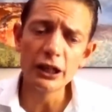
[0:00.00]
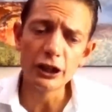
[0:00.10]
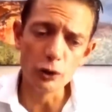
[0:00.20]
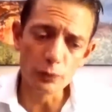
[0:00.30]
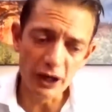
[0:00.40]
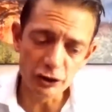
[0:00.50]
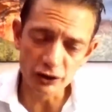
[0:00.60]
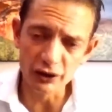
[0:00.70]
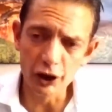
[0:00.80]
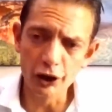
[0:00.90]
You
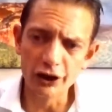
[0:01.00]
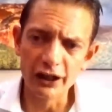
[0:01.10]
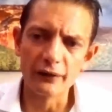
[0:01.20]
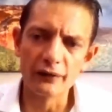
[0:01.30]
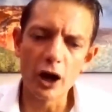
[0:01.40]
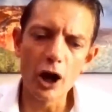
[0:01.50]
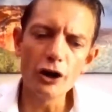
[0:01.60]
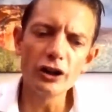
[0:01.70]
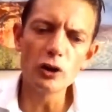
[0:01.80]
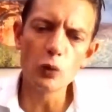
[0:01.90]
mentioned it earlier, the
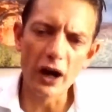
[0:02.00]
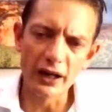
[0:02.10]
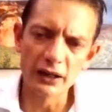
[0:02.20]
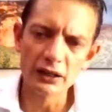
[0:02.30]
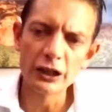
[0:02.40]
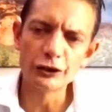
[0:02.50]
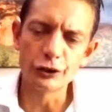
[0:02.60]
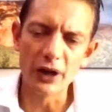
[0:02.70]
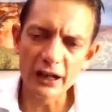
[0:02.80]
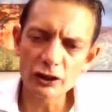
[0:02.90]
only way
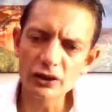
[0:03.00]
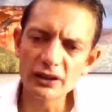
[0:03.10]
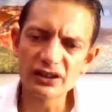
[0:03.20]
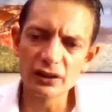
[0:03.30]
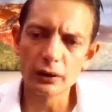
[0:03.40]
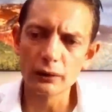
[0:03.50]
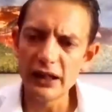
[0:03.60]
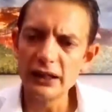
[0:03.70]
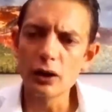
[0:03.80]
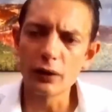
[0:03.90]
to actually solve
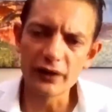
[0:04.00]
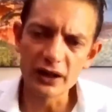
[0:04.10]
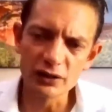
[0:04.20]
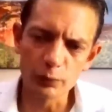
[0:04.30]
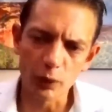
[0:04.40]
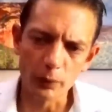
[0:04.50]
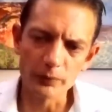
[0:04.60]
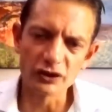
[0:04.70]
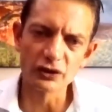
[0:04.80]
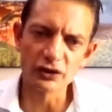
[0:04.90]
any of these
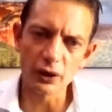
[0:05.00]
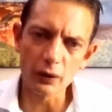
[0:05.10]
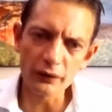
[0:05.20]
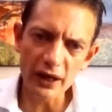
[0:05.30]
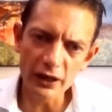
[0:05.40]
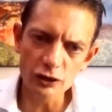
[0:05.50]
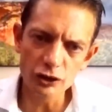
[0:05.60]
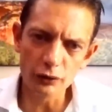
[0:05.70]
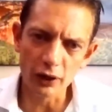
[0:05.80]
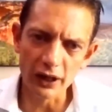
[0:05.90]
problems, to solve the energy
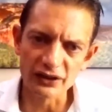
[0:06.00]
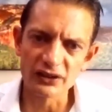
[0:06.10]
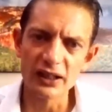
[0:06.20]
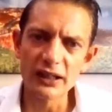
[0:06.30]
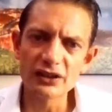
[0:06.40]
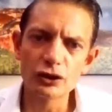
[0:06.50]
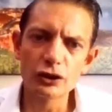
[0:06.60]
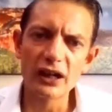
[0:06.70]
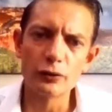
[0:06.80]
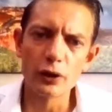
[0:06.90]
crisis, is to
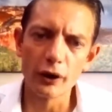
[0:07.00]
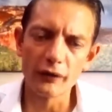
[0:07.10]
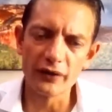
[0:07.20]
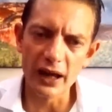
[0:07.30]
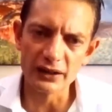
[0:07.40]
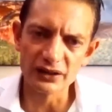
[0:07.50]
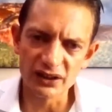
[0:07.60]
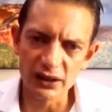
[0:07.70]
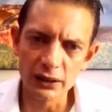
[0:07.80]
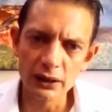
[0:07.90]
get rid of the
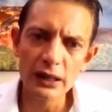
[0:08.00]
ANC.